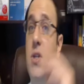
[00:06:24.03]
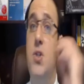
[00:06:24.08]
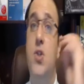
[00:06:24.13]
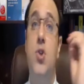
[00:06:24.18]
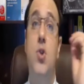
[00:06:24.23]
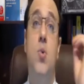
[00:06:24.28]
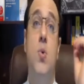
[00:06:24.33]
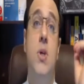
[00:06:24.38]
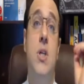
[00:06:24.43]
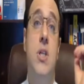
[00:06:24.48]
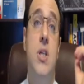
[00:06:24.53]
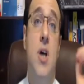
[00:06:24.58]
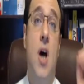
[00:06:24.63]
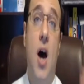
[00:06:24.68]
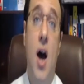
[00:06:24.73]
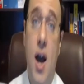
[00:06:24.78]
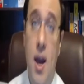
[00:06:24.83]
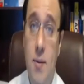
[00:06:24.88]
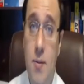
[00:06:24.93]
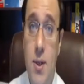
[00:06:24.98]
means 3
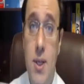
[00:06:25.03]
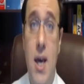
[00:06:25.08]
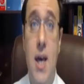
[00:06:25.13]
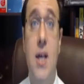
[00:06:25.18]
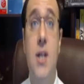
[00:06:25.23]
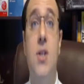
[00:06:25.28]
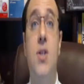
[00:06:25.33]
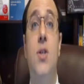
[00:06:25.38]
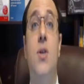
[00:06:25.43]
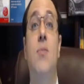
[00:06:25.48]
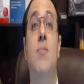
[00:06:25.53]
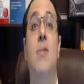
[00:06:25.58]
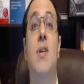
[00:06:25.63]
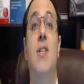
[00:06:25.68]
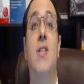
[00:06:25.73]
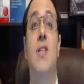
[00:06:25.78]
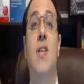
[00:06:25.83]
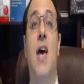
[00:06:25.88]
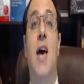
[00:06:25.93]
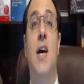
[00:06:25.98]
times x
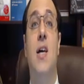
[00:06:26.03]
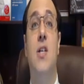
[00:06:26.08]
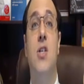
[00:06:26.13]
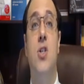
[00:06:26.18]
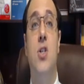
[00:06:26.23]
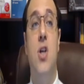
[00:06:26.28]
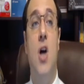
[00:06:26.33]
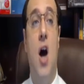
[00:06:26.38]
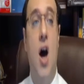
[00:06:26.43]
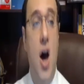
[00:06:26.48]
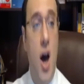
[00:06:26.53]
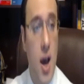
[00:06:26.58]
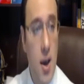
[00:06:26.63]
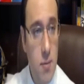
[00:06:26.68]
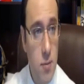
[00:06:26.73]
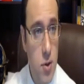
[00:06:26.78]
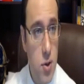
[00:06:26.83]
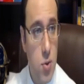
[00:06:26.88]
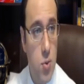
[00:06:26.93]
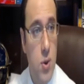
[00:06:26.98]
means x
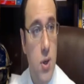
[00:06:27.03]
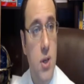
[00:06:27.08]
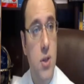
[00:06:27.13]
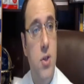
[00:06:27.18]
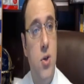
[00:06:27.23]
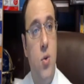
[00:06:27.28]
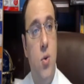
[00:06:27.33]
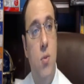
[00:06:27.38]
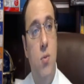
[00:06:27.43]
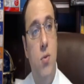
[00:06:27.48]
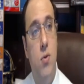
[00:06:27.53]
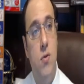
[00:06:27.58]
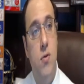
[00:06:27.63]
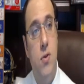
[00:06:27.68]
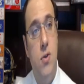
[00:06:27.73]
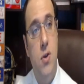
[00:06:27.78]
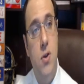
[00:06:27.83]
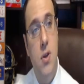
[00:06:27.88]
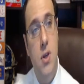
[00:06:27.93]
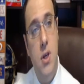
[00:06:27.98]
times 3, so it
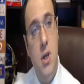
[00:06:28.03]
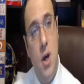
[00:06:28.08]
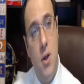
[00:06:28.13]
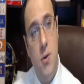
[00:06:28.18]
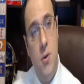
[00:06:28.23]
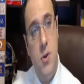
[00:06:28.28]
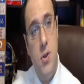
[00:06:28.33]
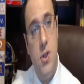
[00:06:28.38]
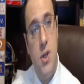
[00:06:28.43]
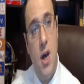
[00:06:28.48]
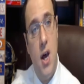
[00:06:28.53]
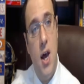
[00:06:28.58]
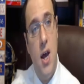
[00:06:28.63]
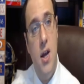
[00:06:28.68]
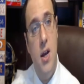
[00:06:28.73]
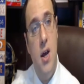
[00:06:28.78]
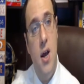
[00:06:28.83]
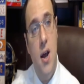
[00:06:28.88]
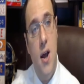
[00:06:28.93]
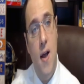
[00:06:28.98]
moves to the other
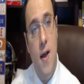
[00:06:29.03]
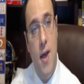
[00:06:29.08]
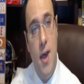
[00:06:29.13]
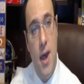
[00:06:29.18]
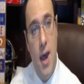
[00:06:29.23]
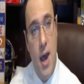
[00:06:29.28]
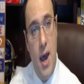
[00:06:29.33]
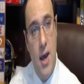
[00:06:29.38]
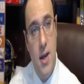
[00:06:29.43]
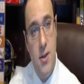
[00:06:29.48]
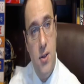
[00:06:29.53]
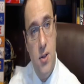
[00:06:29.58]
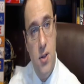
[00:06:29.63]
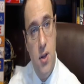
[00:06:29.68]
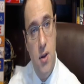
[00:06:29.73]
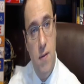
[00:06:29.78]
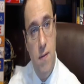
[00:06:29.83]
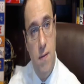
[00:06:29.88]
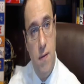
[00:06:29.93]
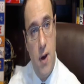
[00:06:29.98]
side as
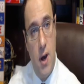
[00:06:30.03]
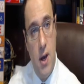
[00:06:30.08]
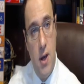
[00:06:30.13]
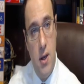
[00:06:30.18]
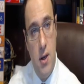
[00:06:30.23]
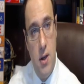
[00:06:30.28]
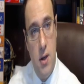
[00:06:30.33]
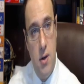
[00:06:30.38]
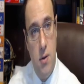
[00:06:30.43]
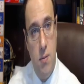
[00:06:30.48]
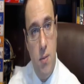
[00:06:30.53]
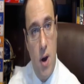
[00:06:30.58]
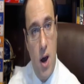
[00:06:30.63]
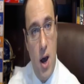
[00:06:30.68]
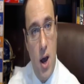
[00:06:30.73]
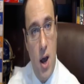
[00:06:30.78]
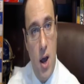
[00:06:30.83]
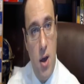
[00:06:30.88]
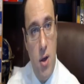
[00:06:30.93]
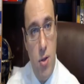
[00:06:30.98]
divided
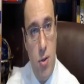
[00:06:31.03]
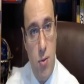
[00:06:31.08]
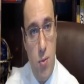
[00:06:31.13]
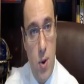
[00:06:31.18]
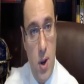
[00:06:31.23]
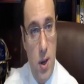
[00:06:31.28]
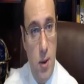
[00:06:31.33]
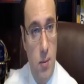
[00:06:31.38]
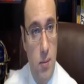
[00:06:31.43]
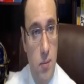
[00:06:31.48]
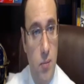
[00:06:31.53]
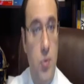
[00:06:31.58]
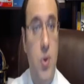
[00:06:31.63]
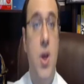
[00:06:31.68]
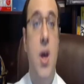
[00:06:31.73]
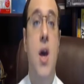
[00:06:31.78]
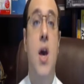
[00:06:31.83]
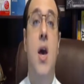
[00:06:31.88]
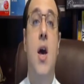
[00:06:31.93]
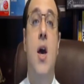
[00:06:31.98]
by 3.
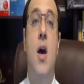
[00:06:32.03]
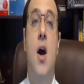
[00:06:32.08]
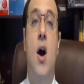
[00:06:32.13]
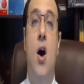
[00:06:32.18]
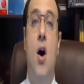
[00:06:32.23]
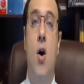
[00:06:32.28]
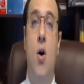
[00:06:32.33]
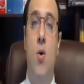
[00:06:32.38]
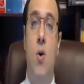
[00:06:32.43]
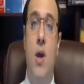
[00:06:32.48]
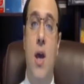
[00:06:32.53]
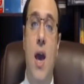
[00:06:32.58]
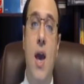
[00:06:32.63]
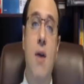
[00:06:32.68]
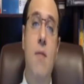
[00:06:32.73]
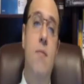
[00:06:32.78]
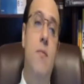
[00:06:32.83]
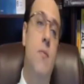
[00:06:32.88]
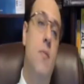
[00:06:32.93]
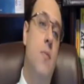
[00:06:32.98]

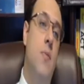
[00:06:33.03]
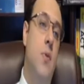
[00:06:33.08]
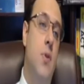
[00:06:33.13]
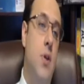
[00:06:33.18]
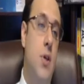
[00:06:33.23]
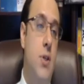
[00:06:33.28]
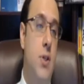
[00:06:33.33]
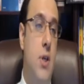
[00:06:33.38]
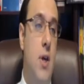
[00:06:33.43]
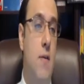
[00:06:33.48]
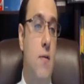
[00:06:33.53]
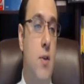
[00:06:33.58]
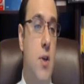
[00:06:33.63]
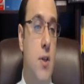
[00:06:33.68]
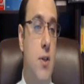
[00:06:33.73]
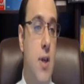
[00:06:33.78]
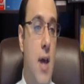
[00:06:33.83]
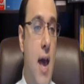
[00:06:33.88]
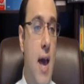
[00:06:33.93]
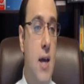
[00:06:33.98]
Okay, this gives
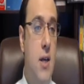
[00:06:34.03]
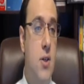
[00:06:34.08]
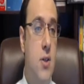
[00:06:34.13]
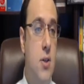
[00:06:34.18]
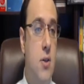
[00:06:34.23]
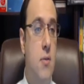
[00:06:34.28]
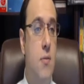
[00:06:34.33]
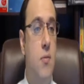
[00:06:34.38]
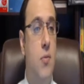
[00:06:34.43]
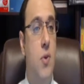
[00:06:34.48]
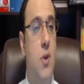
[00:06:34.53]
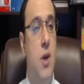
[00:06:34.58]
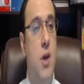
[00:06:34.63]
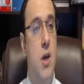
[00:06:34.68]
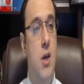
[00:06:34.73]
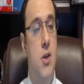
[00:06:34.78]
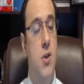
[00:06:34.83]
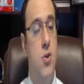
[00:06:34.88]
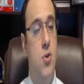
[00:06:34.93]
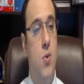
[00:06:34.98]
us x
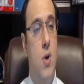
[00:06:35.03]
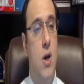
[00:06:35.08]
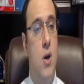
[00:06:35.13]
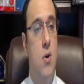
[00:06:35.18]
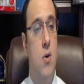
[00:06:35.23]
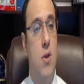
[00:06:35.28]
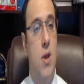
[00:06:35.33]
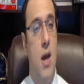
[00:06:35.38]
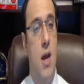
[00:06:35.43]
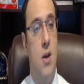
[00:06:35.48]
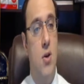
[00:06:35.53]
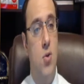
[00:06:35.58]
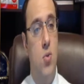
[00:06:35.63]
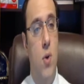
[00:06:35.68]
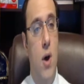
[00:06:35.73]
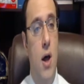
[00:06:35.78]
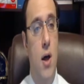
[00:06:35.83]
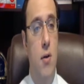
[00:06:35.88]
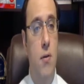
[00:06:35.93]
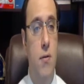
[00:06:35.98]
is greater than
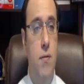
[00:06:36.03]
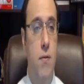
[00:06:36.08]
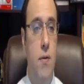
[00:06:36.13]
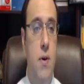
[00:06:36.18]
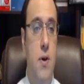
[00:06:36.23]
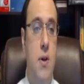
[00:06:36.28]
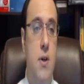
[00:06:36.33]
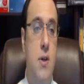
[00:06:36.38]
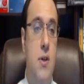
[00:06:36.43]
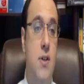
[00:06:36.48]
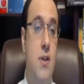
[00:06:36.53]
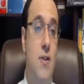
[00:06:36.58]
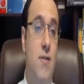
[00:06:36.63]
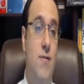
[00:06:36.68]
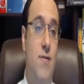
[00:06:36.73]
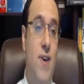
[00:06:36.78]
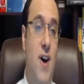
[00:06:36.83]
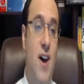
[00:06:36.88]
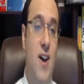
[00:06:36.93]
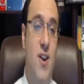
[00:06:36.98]
12
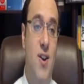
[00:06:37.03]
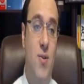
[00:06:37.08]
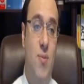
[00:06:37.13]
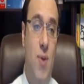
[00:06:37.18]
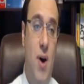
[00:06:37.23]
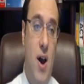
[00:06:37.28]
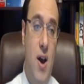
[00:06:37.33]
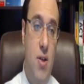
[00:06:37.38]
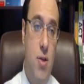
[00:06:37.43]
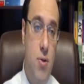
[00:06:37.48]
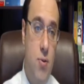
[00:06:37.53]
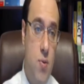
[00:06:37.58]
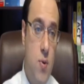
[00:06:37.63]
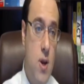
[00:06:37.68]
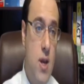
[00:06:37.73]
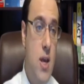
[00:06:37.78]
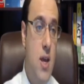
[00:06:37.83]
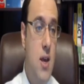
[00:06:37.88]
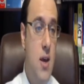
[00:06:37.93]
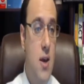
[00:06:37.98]
divided by
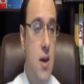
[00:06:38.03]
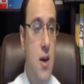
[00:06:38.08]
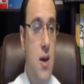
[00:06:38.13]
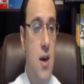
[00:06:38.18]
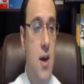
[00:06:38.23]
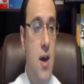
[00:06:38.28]
3,